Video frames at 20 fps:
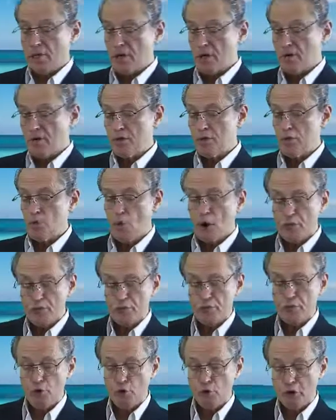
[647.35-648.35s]
there is
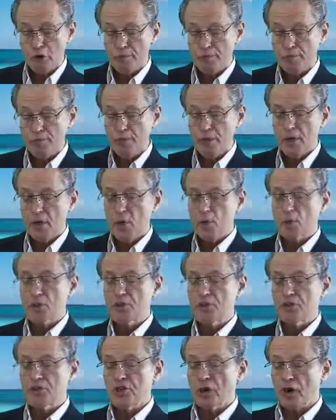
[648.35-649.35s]
one form
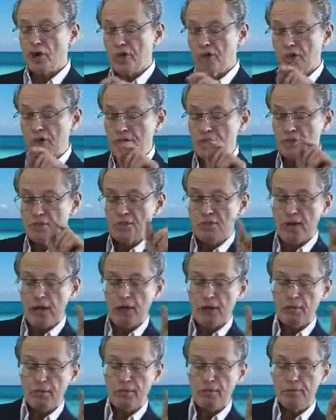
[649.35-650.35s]
which sunders
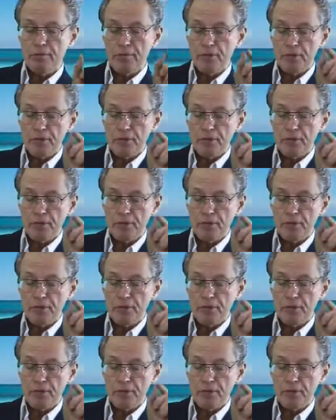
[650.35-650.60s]
itself,